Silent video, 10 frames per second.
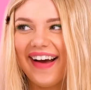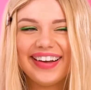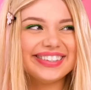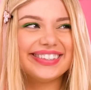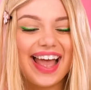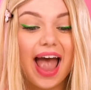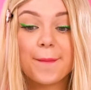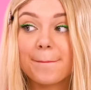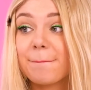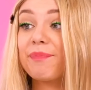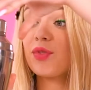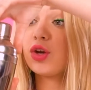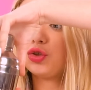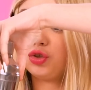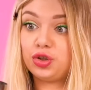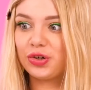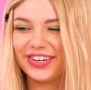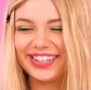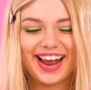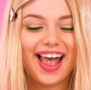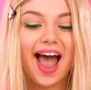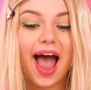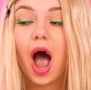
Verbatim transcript: Let's make drinks, baby. I'm with